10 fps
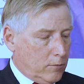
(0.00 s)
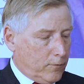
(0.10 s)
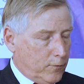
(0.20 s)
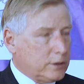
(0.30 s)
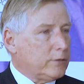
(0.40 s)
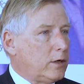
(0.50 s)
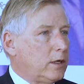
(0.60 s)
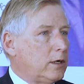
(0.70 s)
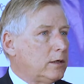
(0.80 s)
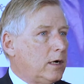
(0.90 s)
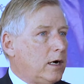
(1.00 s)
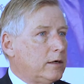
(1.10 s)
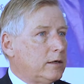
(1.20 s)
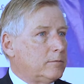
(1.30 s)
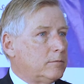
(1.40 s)
First of all,
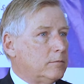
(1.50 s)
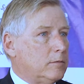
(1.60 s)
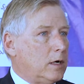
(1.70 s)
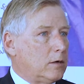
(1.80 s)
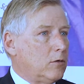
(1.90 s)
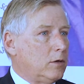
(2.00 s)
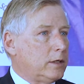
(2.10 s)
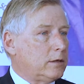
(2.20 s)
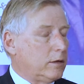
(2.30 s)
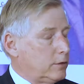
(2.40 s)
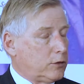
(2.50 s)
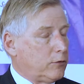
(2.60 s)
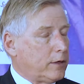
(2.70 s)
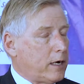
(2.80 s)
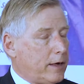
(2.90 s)
our
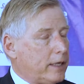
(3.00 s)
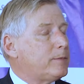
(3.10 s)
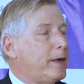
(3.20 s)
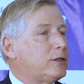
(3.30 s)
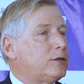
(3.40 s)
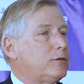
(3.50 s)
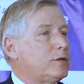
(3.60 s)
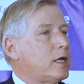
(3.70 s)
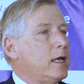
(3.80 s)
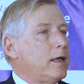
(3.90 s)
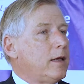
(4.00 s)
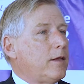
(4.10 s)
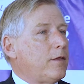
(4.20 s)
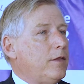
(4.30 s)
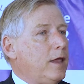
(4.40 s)
our expat students,
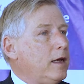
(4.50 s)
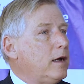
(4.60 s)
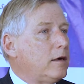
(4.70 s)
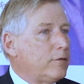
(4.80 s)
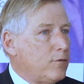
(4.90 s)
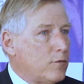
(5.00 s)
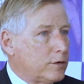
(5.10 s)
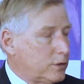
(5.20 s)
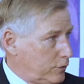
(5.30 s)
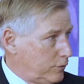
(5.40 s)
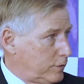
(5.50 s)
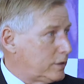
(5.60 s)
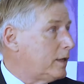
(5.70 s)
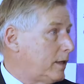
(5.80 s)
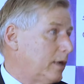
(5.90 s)
they are foreign
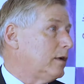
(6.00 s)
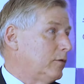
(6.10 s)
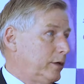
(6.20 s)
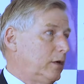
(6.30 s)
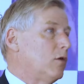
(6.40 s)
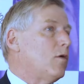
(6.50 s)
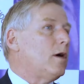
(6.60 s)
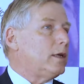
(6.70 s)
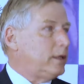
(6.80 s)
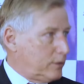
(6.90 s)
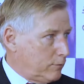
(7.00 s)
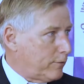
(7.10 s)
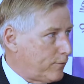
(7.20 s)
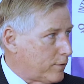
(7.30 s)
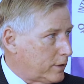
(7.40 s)
students, and they are going to go on into
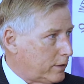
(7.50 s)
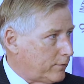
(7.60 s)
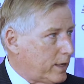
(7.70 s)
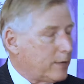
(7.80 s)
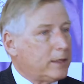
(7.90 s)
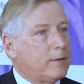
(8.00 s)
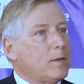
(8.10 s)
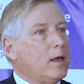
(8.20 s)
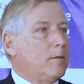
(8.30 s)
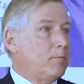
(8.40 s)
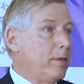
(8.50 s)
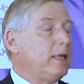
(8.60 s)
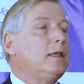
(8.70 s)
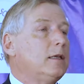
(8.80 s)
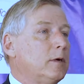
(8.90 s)
a foreign environment.
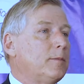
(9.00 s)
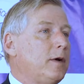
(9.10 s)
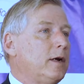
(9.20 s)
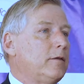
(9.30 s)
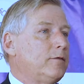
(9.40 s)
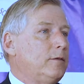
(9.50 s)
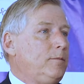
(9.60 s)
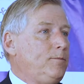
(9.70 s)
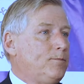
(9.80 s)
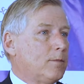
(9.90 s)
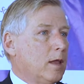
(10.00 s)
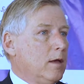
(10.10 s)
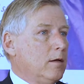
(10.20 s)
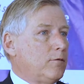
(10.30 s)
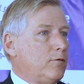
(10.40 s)
Many of them are part of
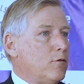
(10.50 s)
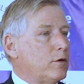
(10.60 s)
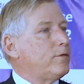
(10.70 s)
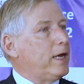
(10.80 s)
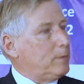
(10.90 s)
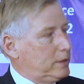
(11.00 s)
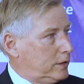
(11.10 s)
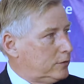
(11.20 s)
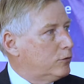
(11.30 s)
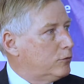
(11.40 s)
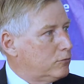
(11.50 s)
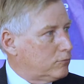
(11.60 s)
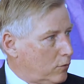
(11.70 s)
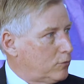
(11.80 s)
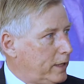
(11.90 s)
foreign families that do
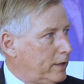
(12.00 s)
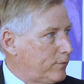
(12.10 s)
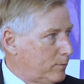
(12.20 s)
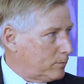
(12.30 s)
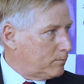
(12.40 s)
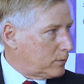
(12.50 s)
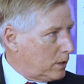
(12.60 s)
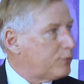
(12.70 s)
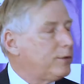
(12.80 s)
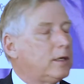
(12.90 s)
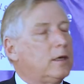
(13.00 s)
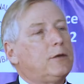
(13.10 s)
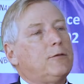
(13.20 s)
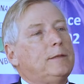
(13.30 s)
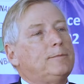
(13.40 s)
rotate from country to
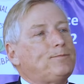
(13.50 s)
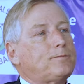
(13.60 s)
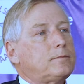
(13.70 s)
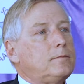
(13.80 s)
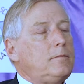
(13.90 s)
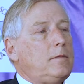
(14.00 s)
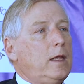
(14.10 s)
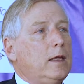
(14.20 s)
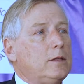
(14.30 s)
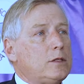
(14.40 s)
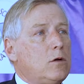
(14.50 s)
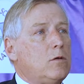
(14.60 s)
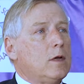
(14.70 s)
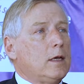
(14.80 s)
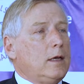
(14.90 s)
country. And so